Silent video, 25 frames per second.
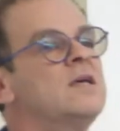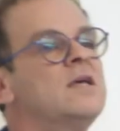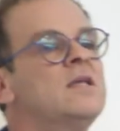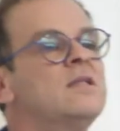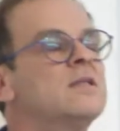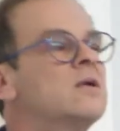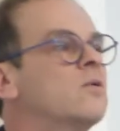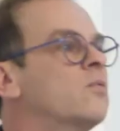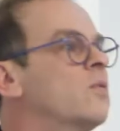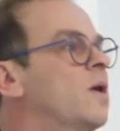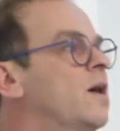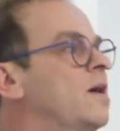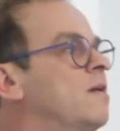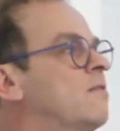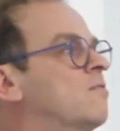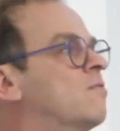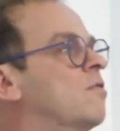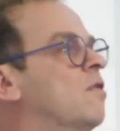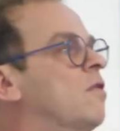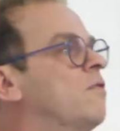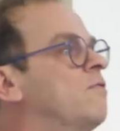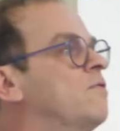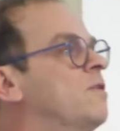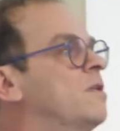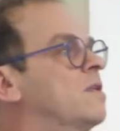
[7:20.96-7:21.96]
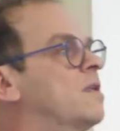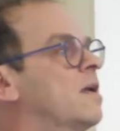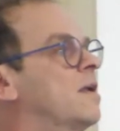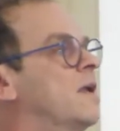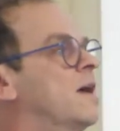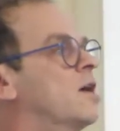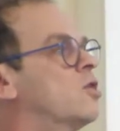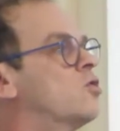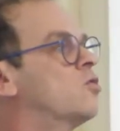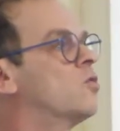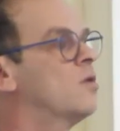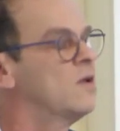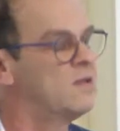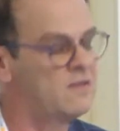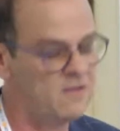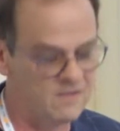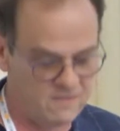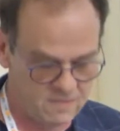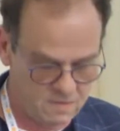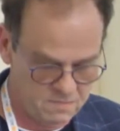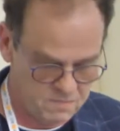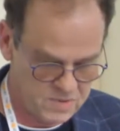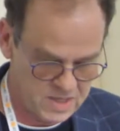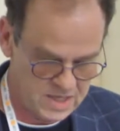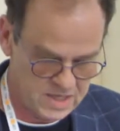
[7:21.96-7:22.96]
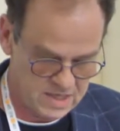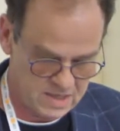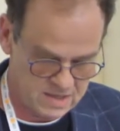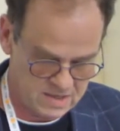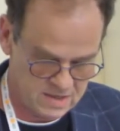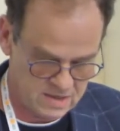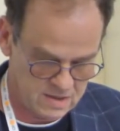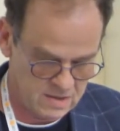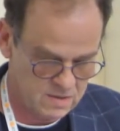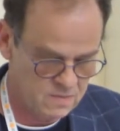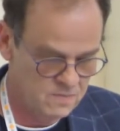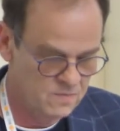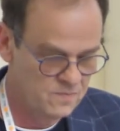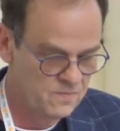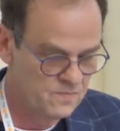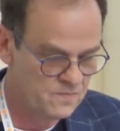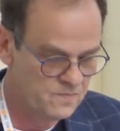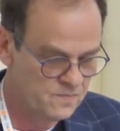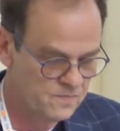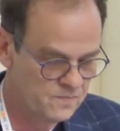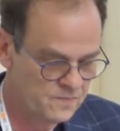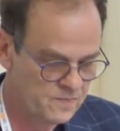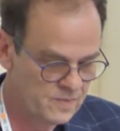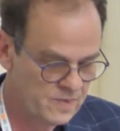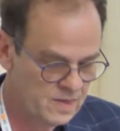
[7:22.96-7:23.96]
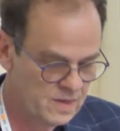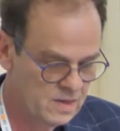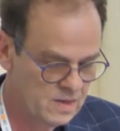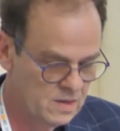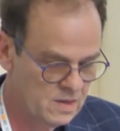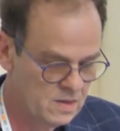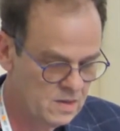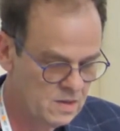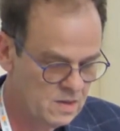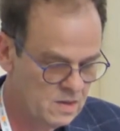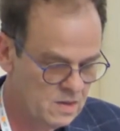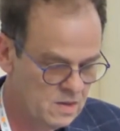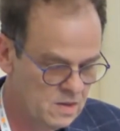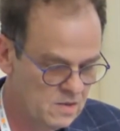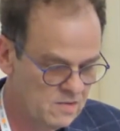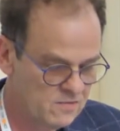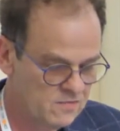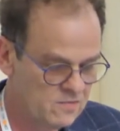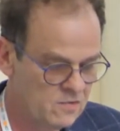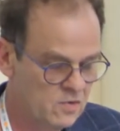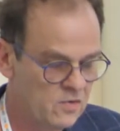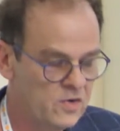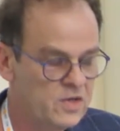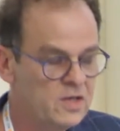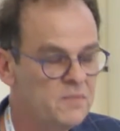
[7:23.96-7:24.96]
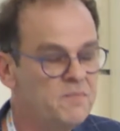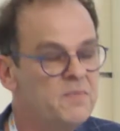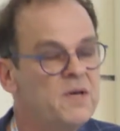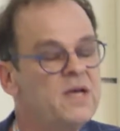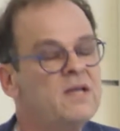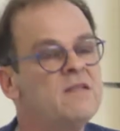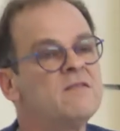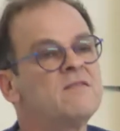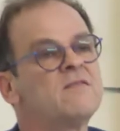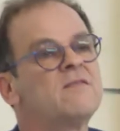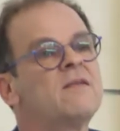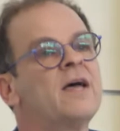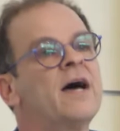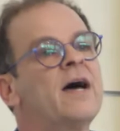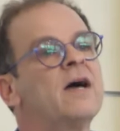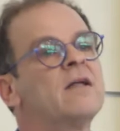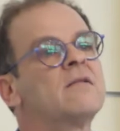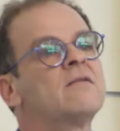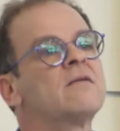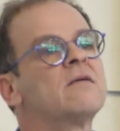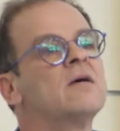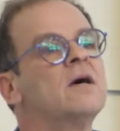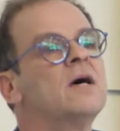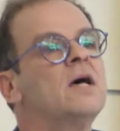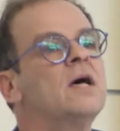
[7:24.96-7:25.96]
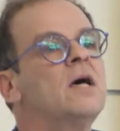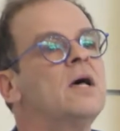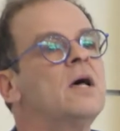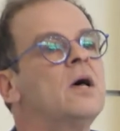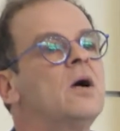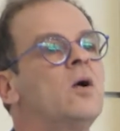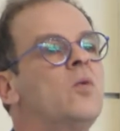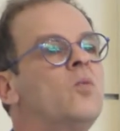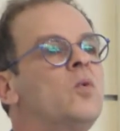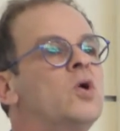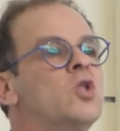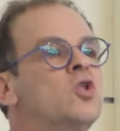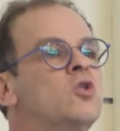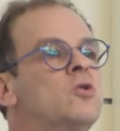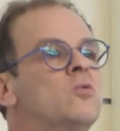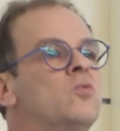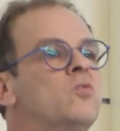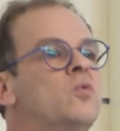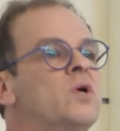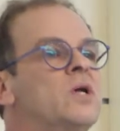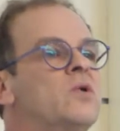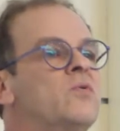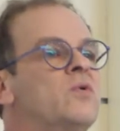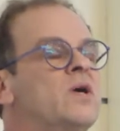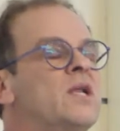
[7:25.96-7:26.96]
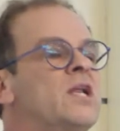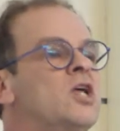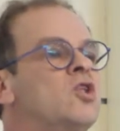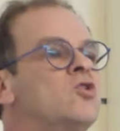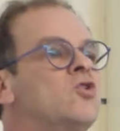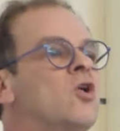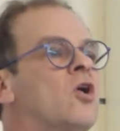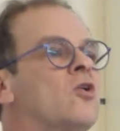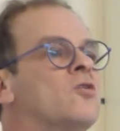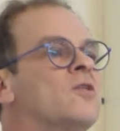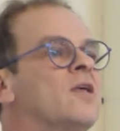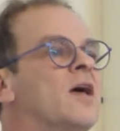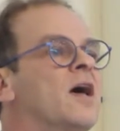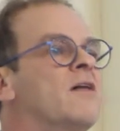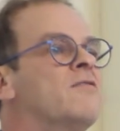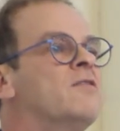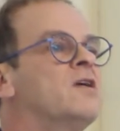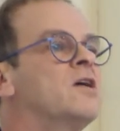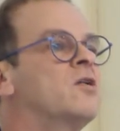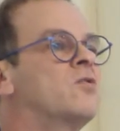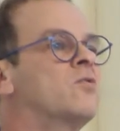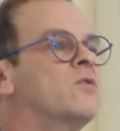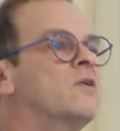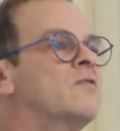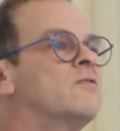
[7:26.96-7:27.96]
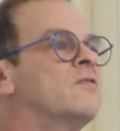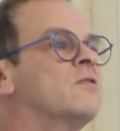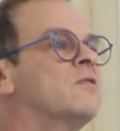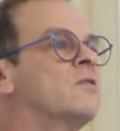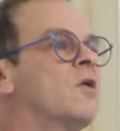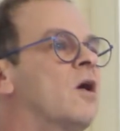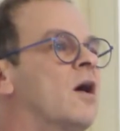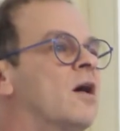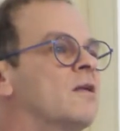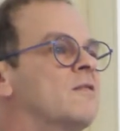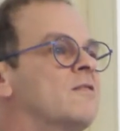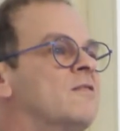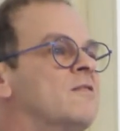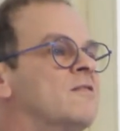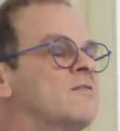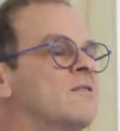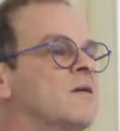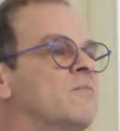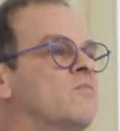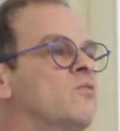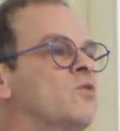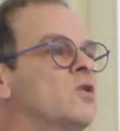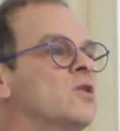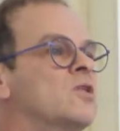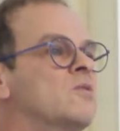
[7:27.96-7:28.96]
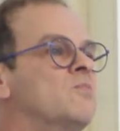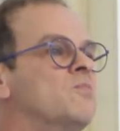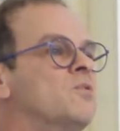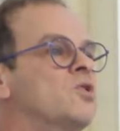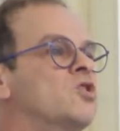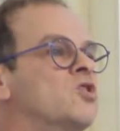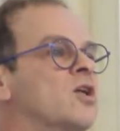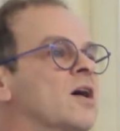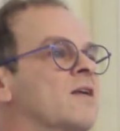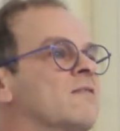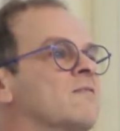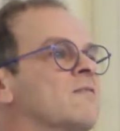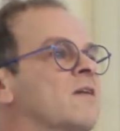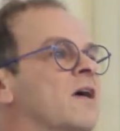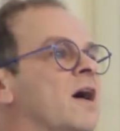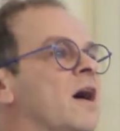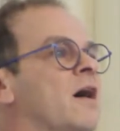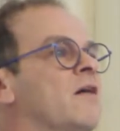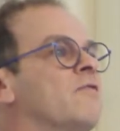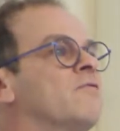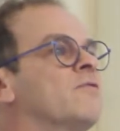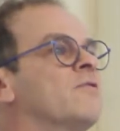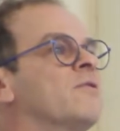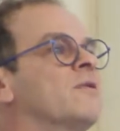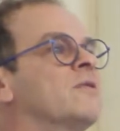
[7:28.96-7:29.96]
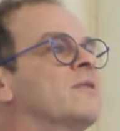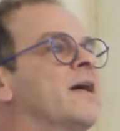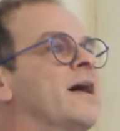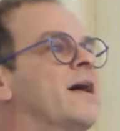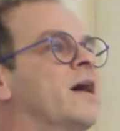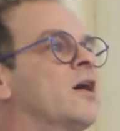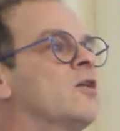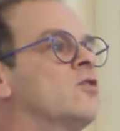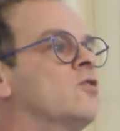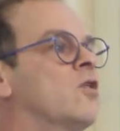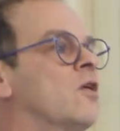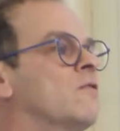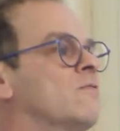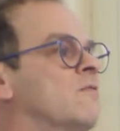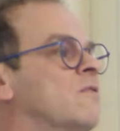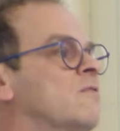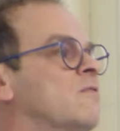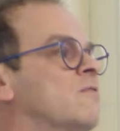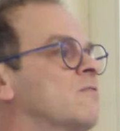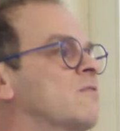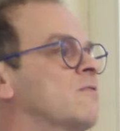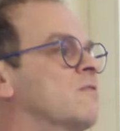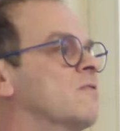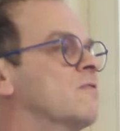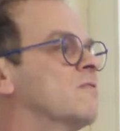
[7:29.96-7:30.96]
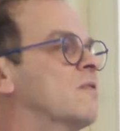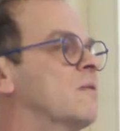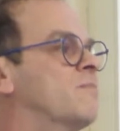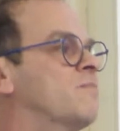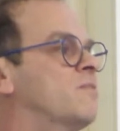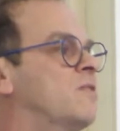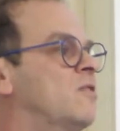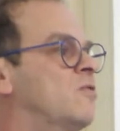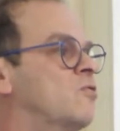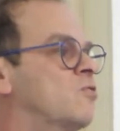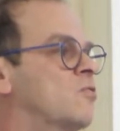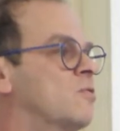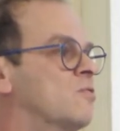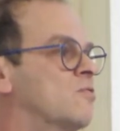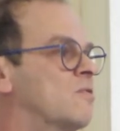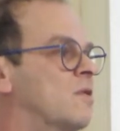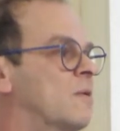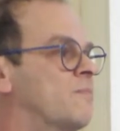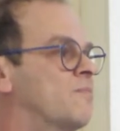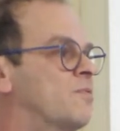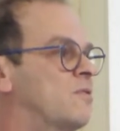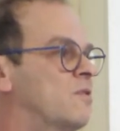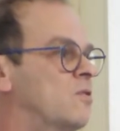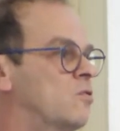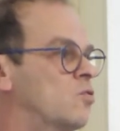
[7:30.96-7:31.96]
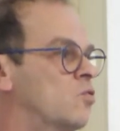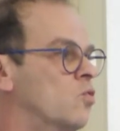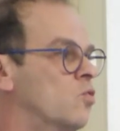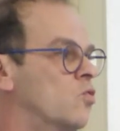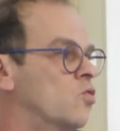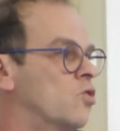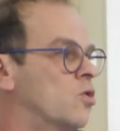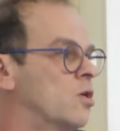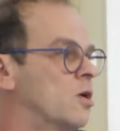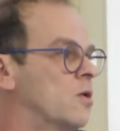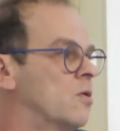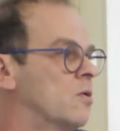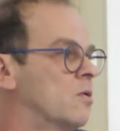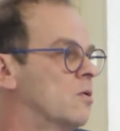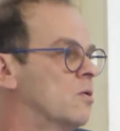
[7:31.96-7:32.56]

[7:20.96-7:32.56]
in the rates of intellectual disability. So it means that we really don't have increase in autism, we just have diagnosis substitution.